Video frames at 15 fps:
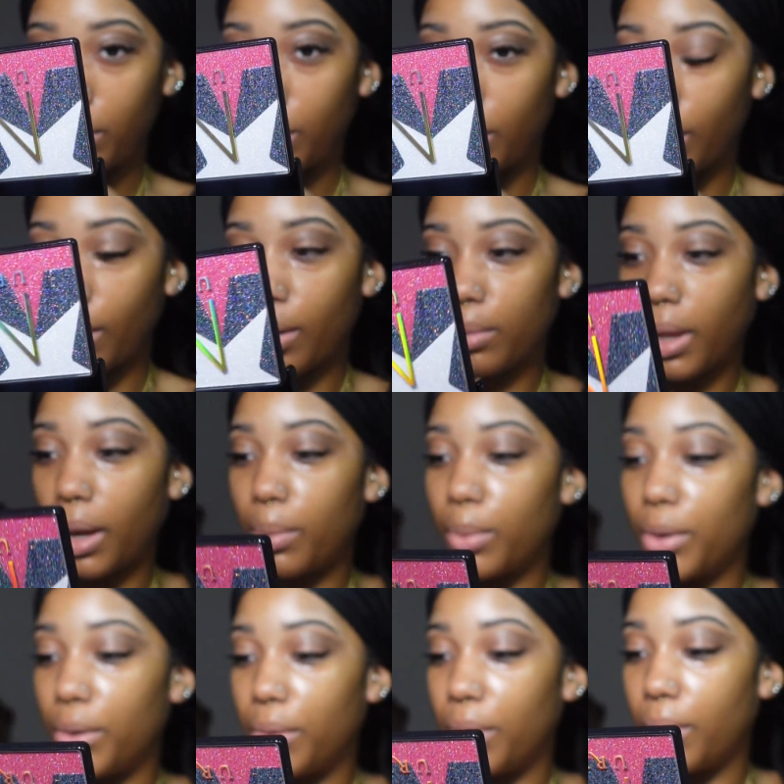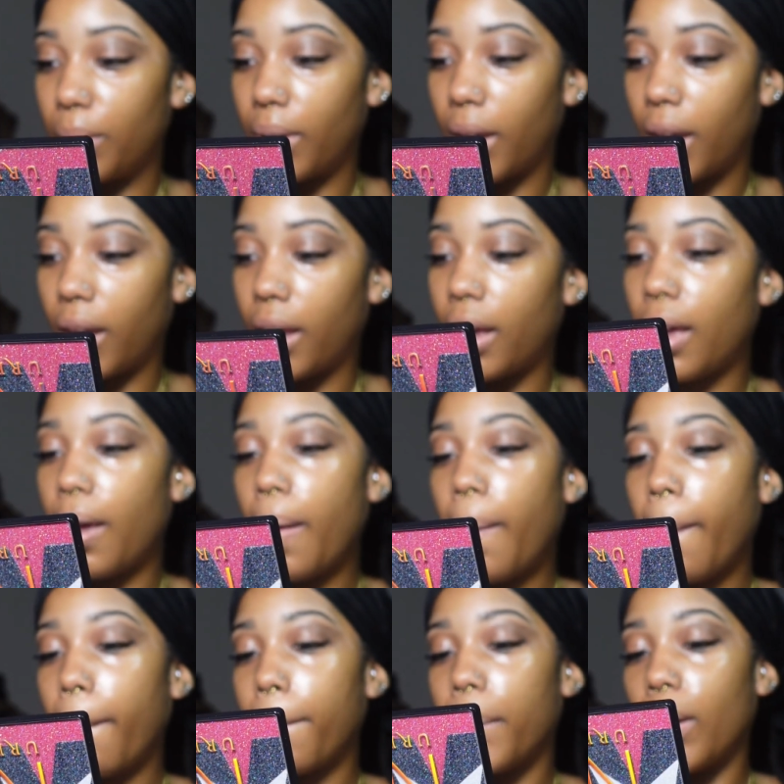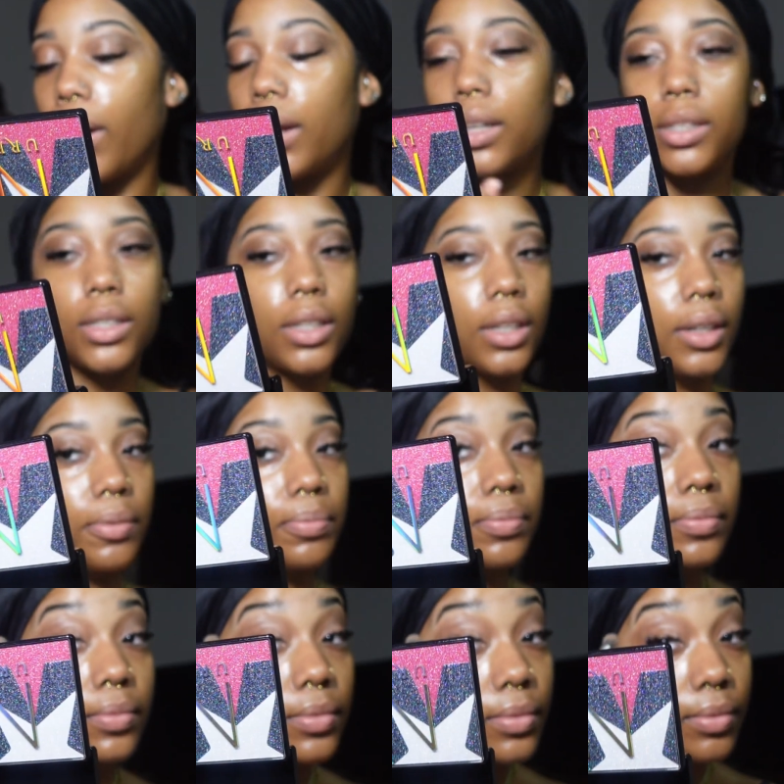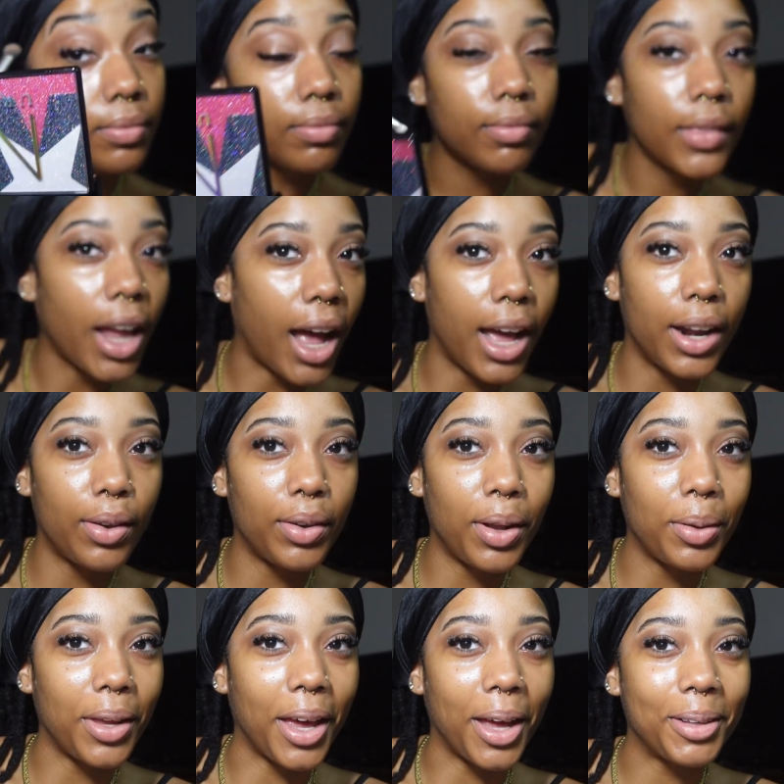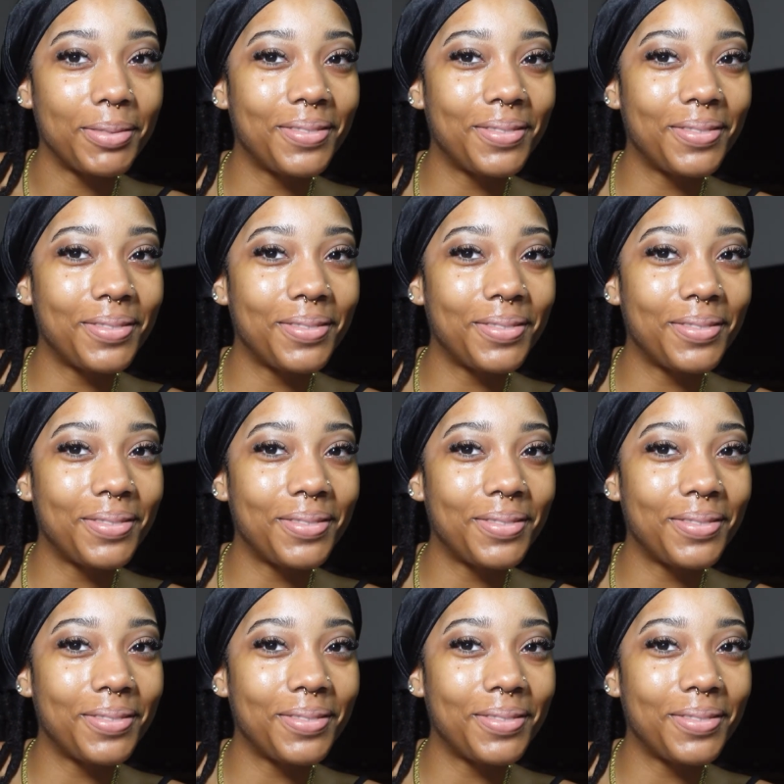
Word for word: girl, like, what are you doing? But honestly, I don't know yet.